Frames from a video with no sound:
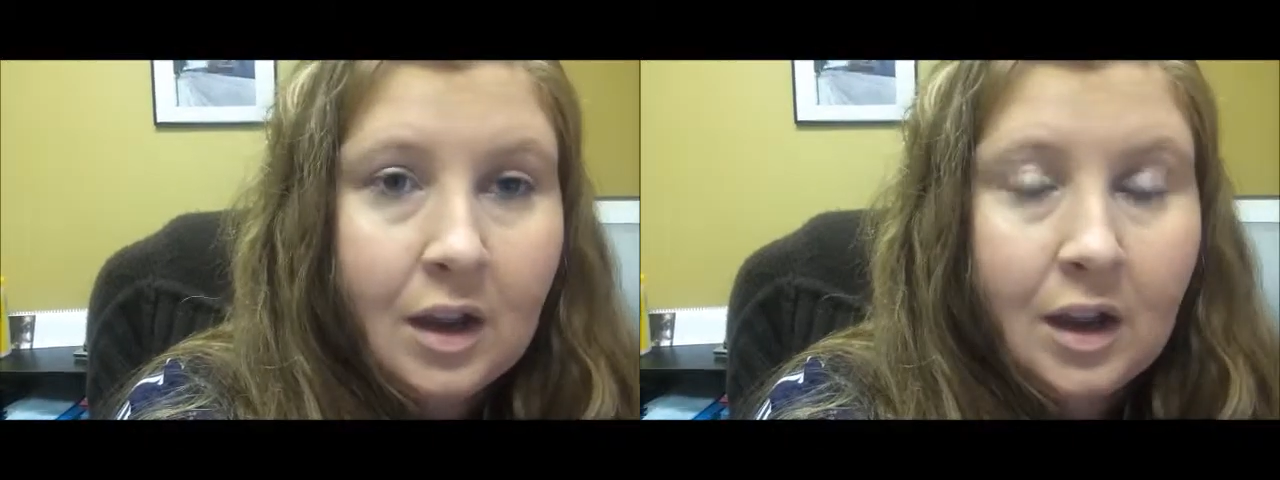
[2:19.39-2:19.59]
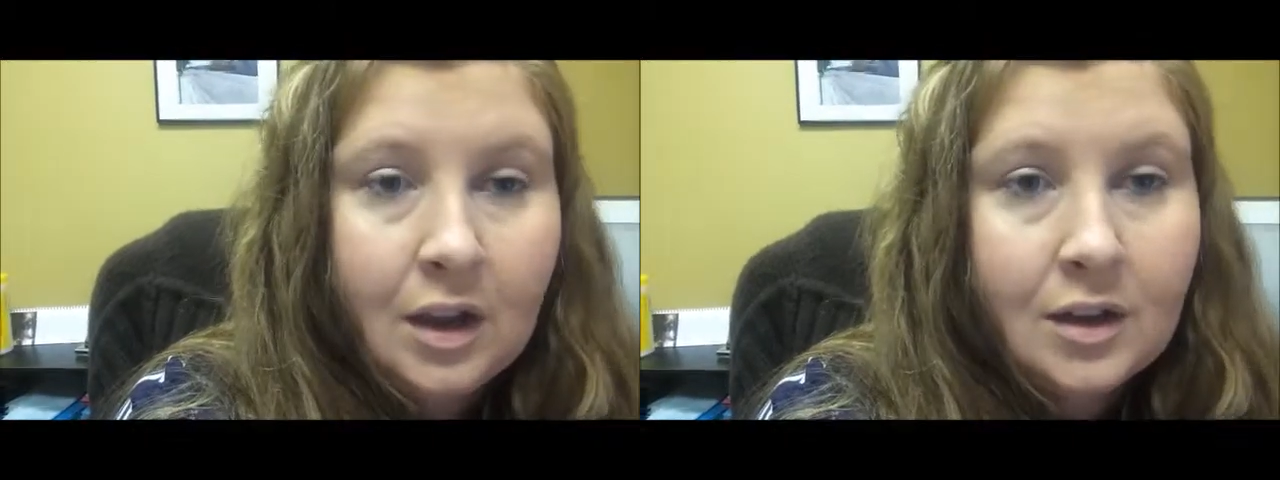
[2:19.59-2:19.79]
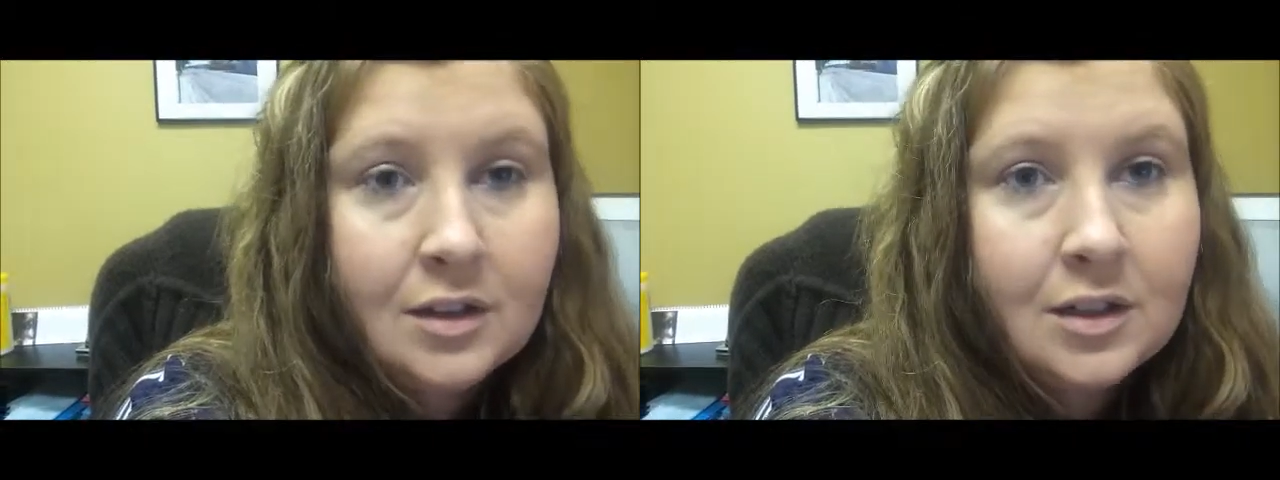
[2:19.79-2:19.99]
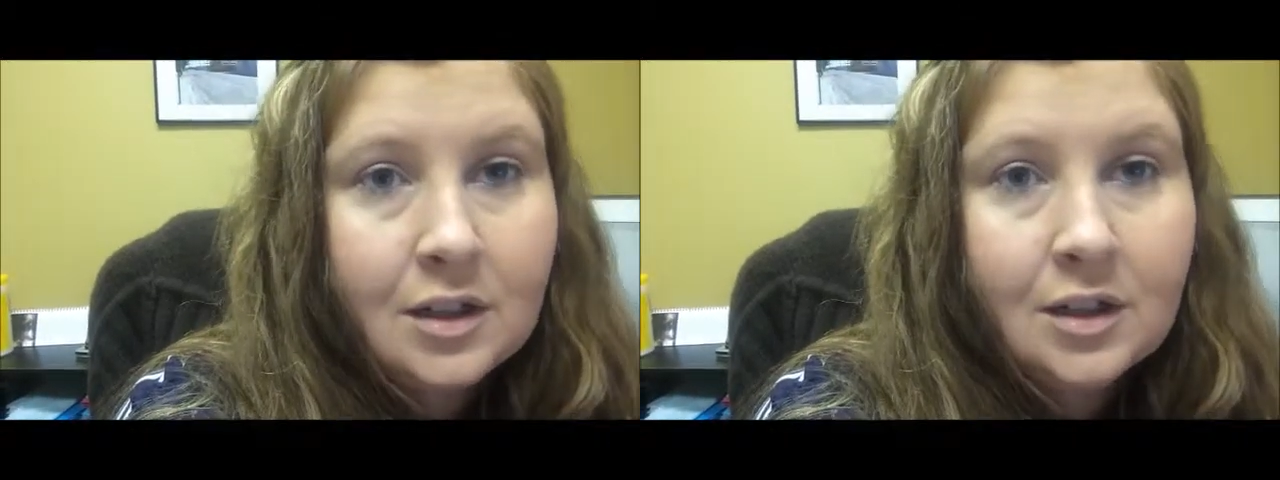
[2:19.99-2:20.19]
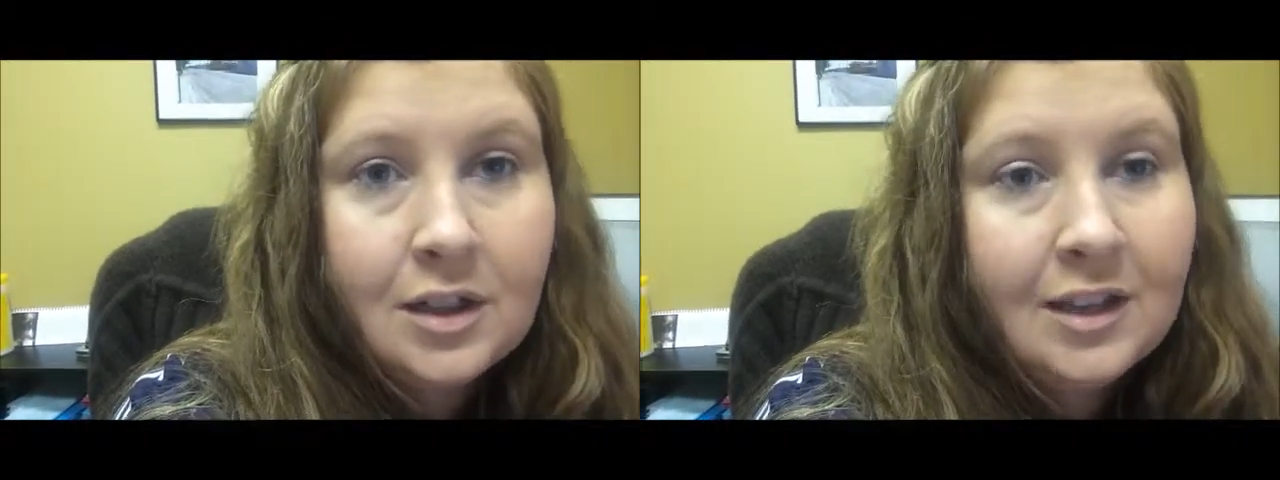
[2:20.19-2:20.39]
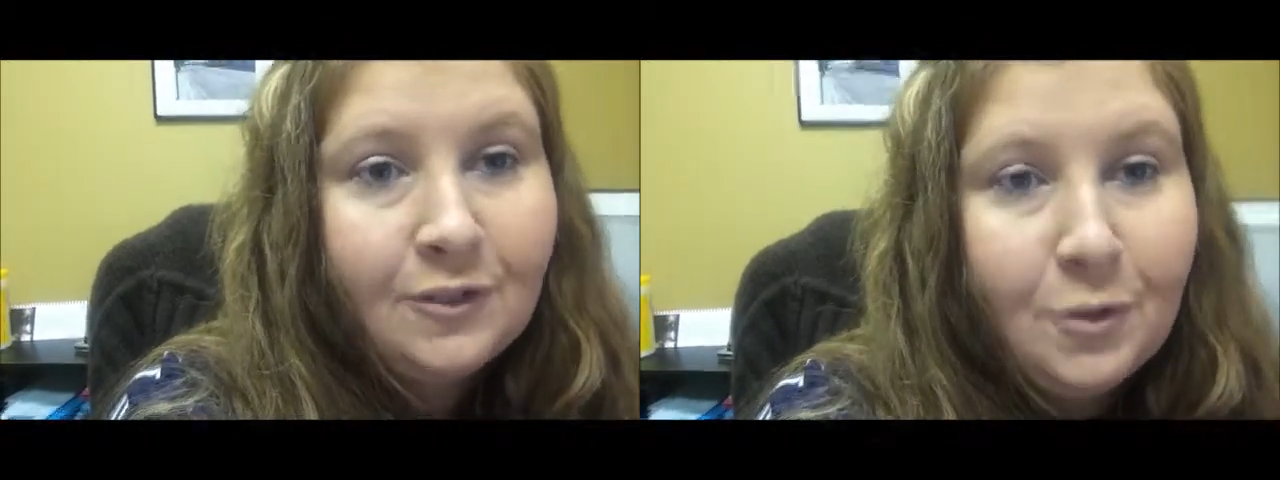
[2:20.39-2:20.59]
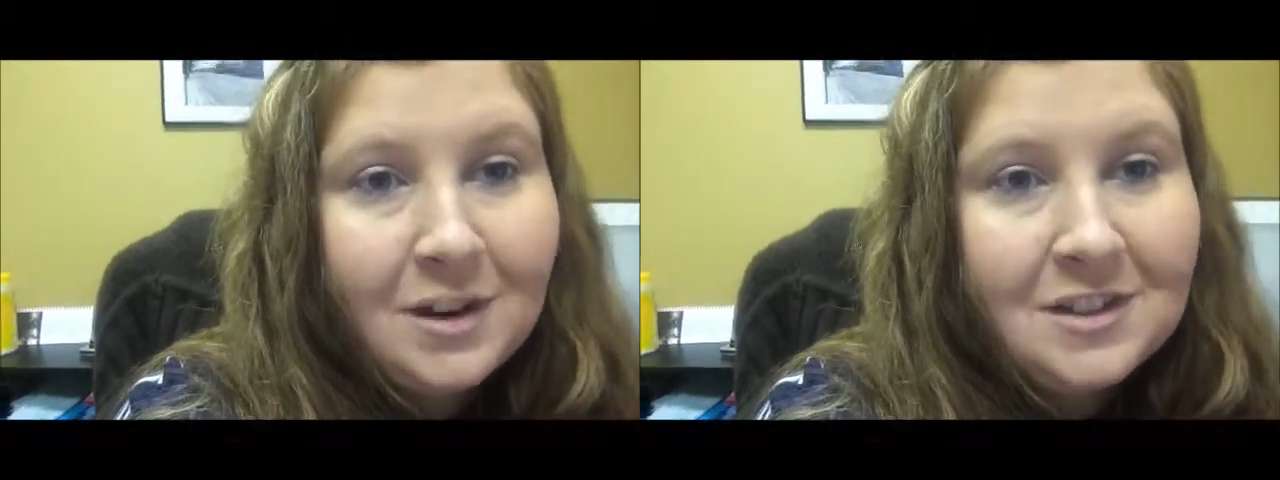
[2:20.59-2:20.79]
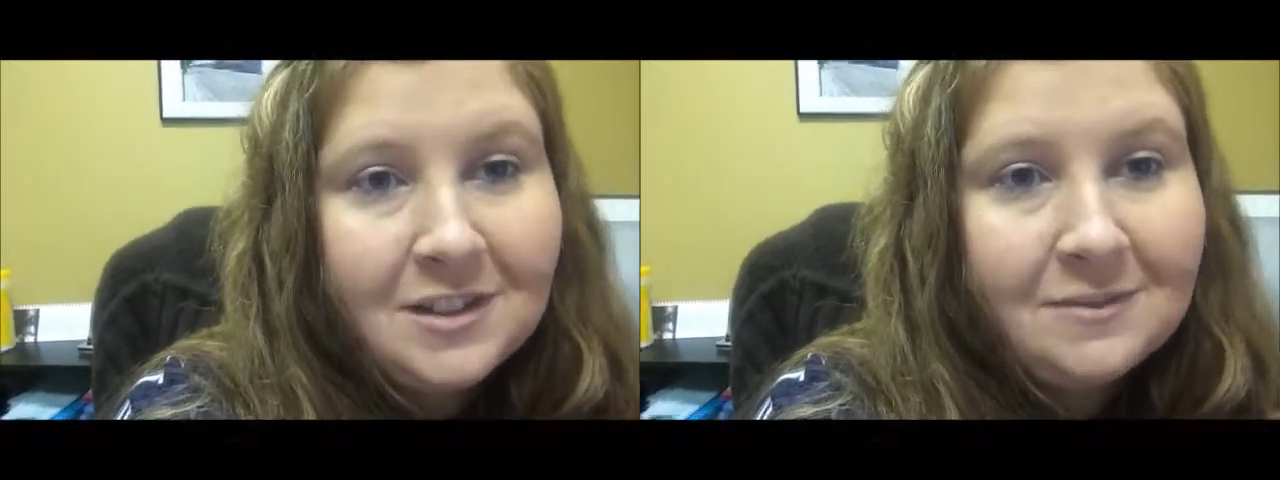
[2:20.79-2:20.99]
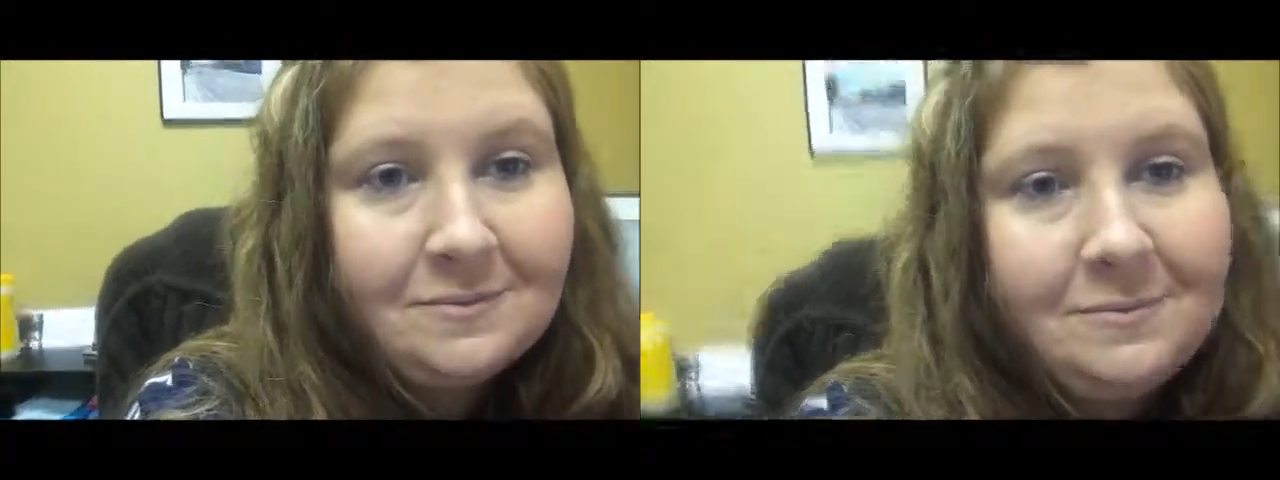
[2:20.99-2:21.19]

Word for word: And thanks for watching.